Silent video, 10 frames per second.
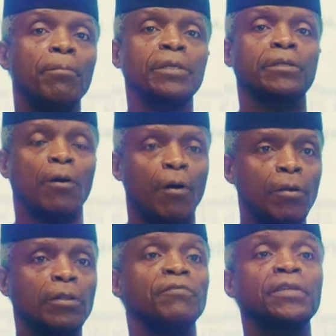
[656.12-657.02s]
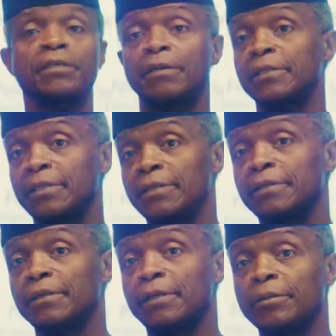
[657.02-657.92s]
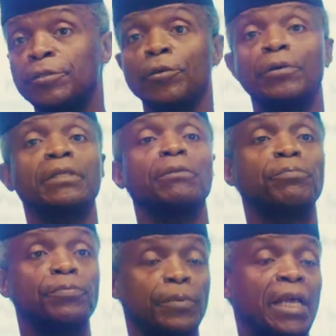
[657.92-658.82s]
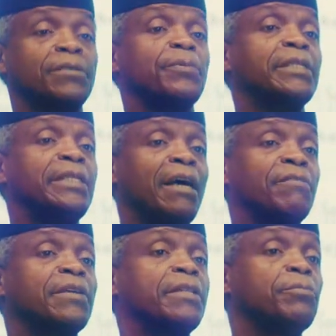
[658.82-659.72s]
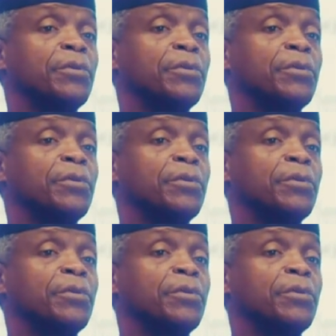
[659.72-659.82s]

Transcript: But all of a sudden, especially after the